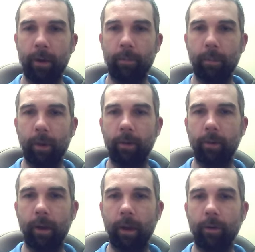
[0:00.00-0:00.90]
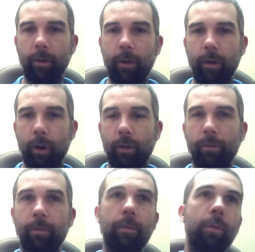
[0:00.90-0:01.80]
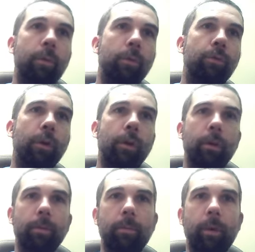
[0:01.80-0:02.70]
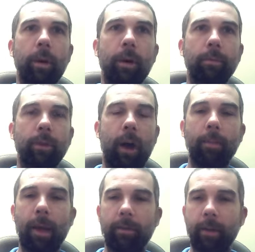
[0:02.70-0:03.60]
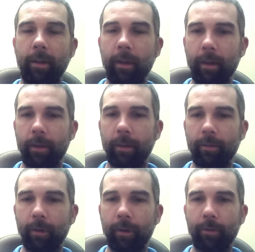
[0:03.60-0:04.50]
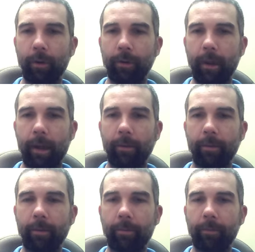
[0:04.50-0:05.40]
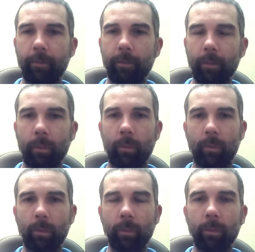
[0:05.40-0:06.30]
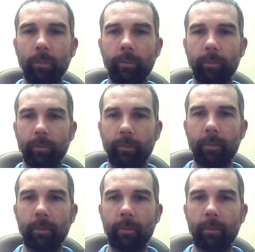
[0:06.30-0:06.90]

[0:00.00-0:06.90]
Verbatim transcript: But uh, you know the, it was real uh, top heavy the, first half. but never no Jimmy when